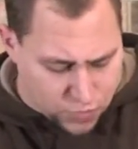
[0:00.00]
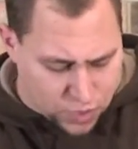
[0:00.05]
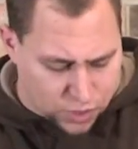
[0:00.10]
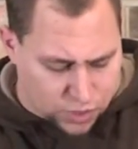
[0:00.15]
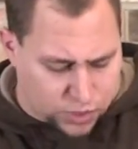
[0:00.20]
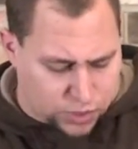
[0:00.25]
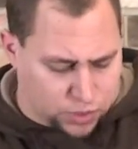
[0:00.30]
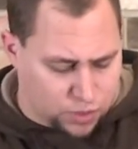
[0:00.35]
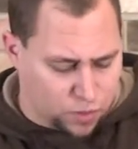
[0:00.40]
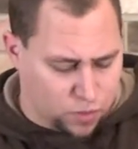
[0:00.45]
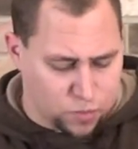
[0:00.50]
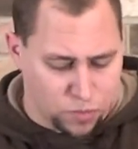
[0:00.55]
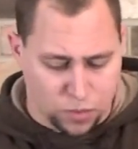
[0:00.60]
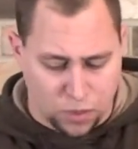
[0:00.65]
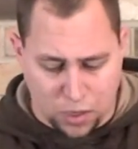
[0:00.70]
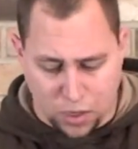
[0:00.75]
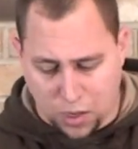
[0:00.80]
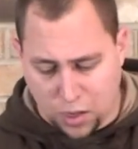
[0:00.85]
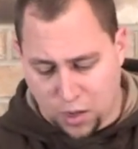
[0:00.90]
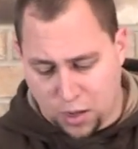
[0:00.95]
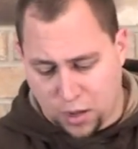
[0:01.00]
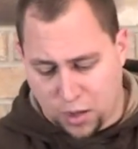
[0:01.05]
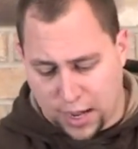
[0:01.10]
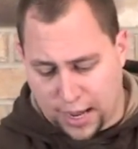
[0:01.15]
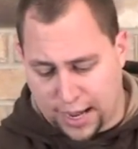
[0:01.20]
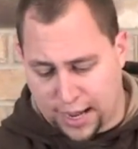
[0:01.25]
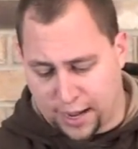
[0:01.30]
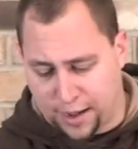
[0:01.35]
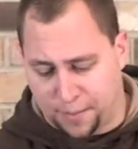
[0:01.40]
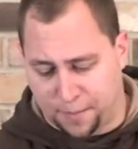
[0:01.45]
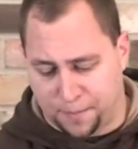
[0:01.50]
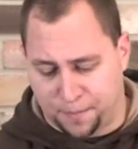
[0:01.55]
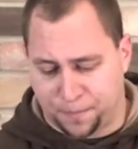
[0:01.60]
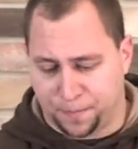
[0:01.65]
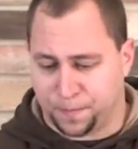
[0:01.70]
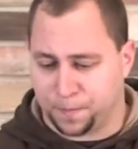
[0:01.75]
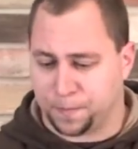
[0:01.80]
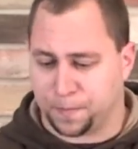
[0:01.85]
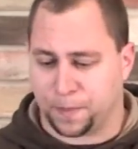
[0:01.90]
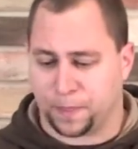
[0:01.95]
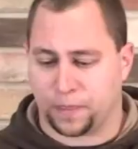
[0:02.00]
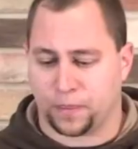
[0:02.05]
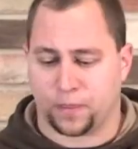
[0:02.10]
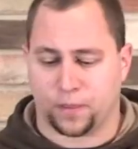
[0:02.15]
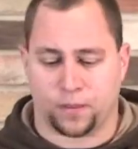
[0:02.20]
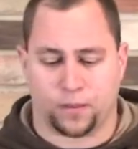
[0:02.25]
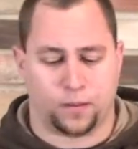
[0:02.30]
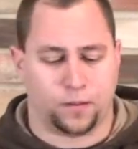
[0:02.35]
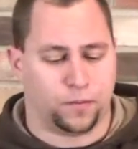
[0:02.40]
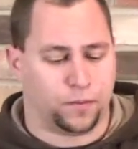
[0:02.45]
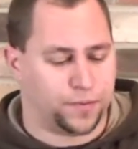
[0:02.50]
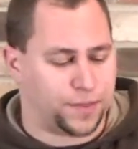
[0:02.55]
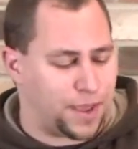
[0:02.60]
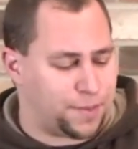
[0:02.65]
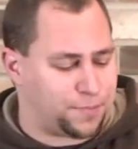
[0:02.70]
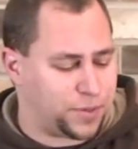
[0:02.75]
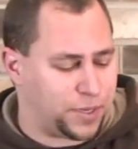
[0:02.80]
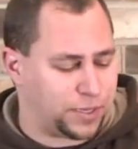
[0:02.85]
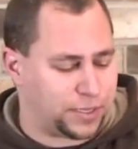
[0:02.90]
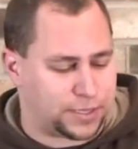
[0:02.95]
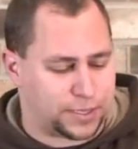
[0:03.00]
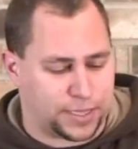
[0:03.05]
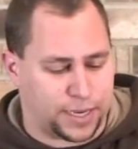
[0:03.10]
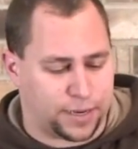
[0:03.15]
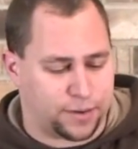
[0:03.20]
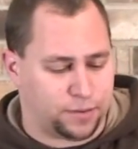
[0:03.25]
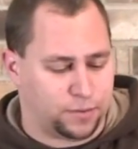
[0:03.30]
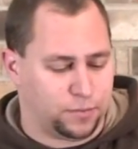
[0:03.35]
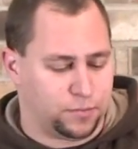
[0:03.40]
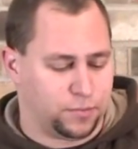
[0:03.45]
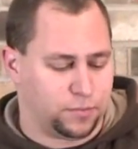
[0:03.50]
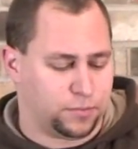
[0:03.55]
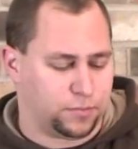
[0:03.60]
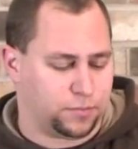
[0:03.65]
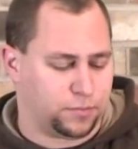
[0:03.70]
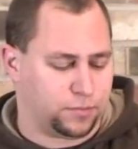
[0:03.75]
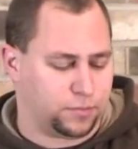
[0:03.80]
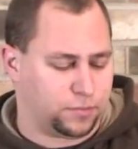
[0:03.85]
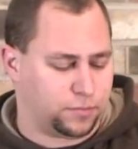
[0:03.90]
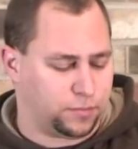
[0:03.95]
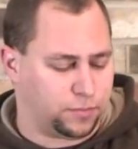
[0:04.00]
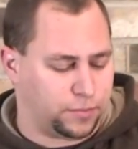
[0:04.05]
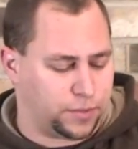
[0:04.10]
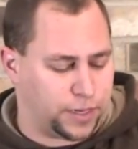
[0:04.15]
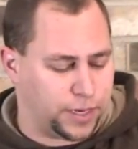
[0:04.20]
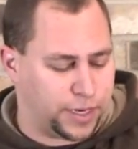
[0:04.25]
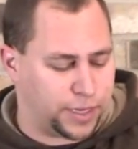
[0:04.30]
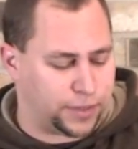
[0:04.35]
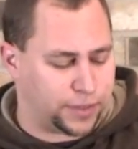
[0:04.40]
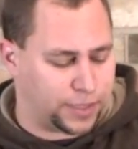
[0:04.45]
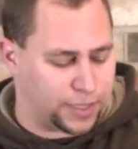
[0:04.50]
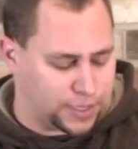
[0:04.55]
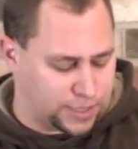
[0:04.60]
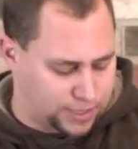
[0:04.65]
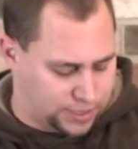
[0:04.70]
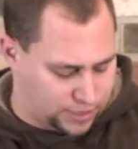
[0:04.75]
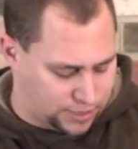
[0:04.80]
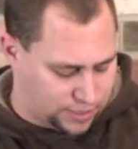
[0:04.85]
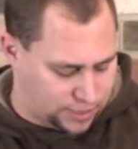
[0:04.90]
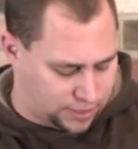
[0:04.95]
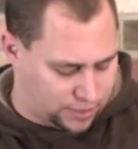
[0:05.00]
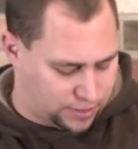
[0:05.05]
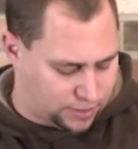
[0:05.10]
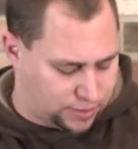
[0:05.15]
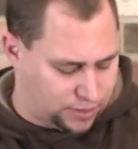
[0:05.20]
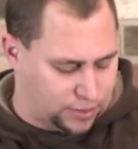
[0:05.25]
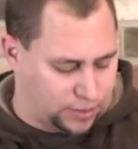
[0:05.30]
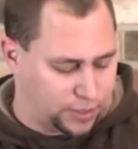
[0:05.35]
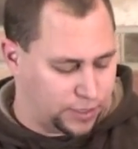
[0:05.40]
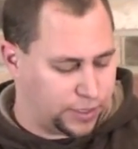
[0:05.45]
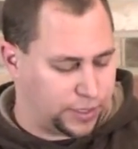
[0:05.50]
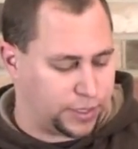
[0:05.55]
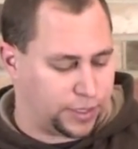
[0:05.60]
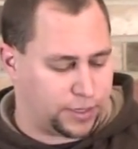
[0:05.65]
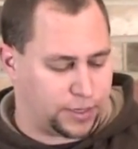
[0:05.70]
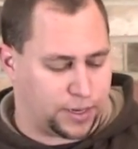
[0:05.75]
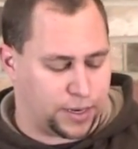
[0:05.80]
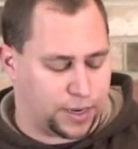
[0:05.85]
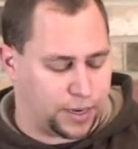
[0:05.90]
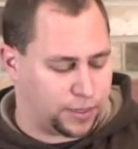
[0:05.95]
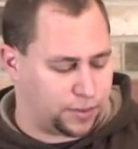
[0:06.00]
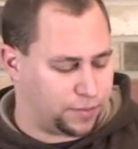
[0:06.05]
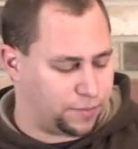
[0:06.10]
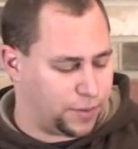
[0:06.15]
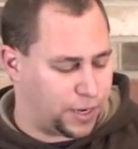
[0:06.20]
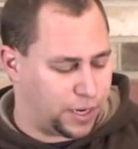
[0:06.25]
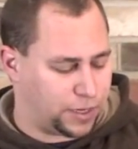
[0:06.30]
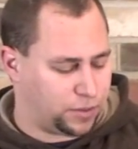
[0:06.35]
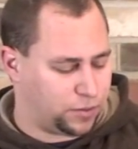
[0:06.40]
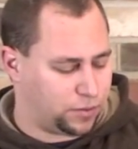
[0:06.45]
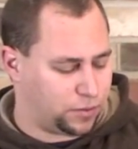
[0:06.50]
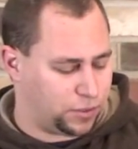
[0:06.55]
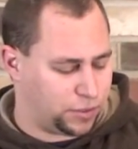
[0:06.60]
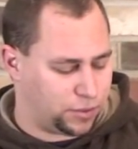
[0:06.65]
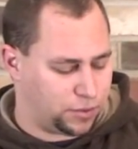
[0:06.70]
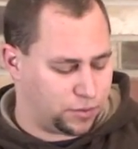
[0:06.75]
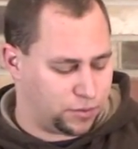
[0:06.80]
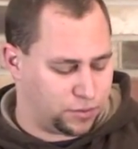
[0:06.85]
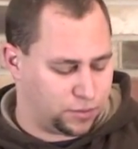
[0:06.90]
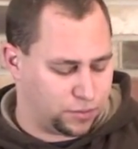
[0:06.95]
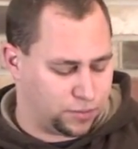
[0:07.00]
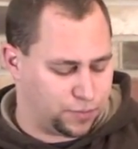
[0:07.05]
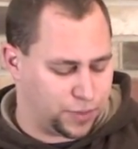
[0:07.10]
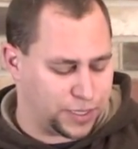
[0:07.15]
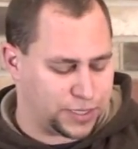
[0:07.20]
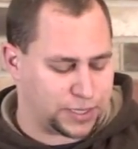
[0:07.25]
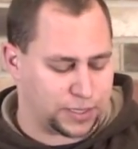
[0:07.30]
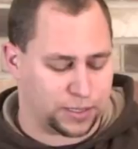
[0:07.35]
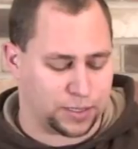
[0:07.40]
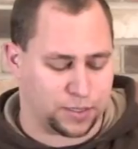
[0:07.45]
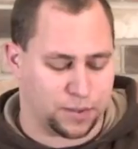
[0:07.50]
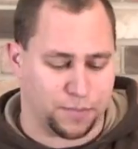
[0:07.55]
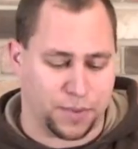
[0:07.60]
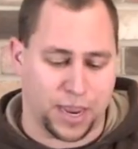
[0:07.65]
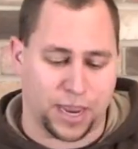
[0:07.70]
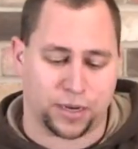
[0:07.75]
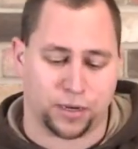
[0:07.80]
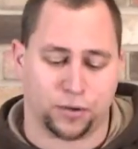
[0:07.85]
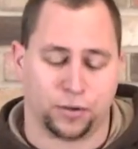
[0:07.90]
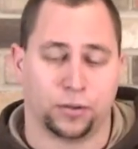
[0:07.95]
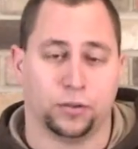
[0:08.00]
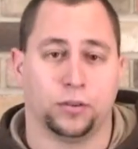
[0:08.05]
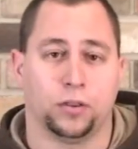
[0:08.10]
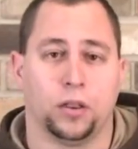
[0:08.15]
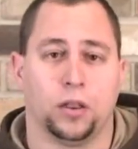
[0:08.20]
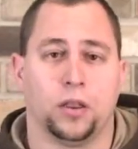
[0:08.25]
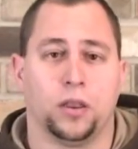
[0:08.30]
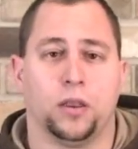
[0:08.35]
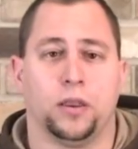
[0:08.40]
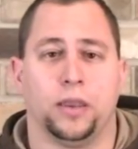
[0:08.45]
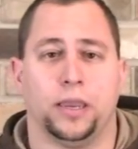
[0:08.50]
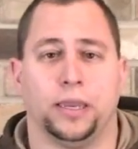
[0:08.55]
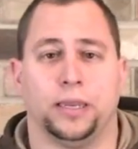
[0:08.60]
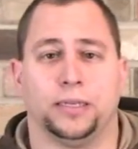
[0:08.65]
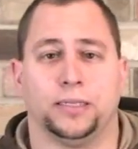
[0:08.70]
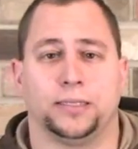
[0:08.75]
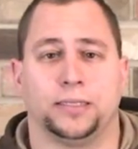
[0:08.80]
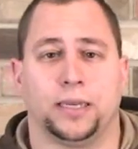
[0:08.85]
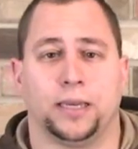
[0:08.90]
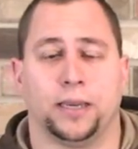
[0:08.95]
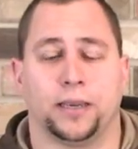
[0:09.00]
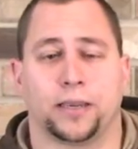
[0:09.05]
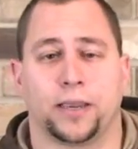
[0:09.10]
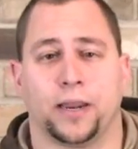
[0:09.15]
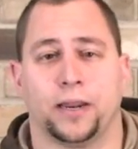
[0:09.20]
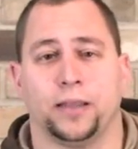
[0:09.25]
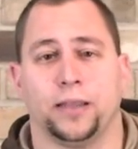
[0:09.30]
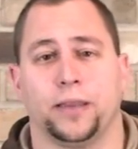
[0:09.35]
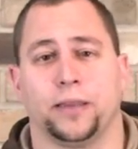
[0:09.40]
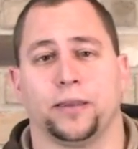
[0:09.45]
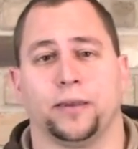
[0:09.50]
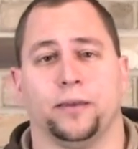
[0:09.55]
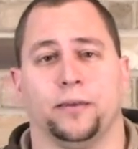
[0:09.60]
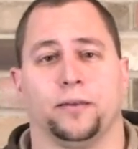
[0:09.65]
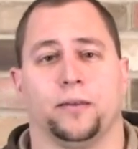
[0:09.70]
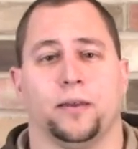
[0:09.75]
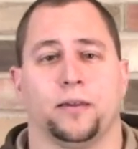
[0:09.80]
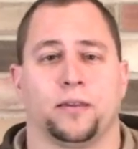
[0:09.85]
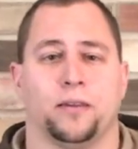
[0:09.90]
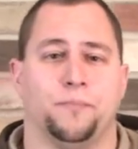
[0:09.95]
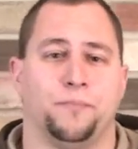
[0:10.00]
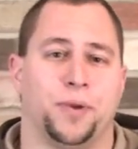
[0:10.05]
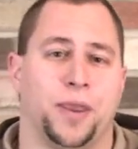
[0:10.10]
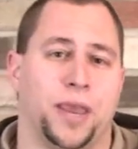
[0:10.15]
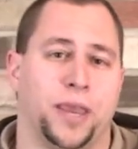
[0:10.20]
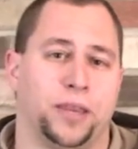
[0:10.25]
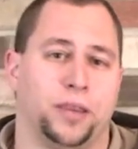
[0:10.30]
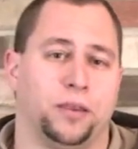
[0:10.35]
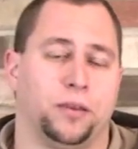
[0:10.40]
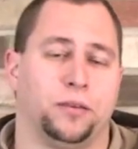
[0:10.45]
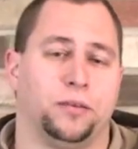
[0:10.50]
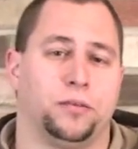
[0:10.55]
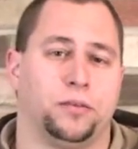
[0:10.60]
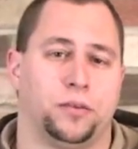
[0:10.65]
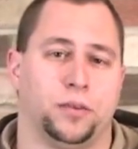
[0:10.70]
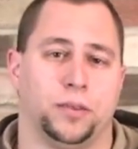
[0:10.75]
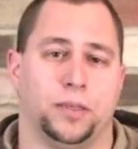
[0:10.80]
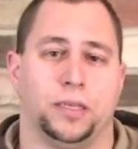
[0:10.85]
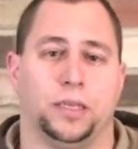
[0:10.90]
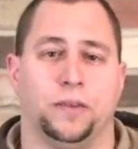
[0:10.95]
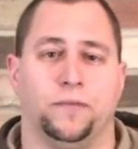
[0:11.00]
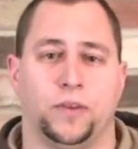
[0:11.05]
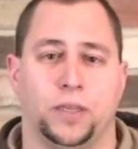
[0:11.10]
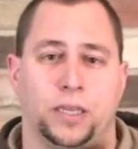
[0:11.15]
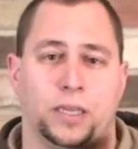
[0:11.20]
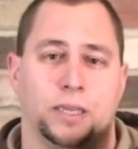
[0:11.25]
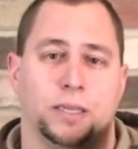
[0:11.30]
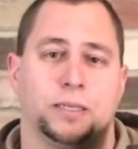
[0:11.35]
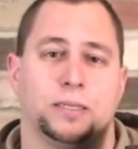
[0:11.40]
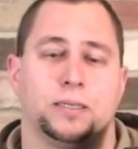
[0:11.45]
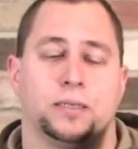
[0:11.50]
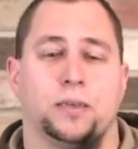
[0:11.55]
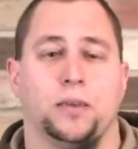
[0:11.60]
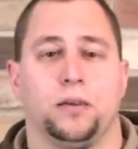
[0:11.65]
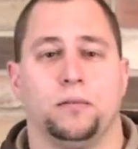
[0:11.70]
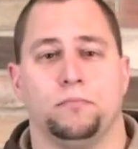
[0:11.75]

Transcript: So that being said, in the manual, and basically the manual is kind of like a companion to the DVDs.